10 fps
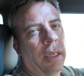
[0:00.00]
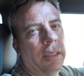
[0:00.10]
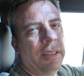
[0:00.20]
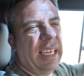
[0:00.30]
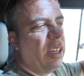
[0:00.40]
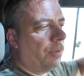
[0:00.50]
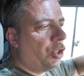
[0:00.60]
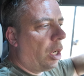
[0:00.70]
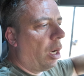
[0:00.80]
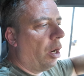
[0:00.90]
state of
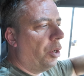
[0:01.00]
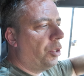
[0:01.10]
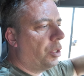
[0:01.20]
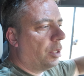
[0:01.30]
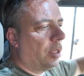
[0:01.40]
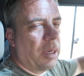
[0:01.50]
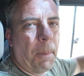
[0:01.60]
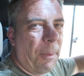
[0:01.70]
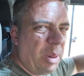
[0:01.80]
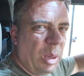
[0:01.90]
charge,
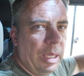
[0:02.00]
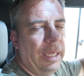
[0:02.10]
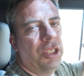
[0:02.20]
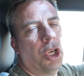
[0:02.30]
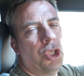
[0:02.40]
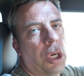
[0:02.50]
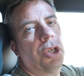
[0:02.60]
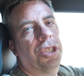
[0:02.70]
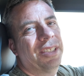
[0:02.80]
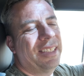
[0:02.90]
complete
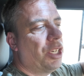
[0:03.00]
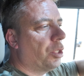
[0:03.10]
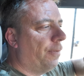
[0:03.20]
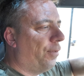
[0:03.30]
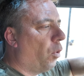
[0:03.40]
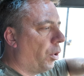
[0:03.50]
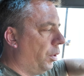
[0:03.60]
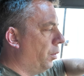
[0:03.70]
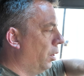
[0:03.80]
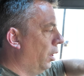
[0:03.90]
charging session for
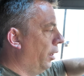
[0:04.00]
you.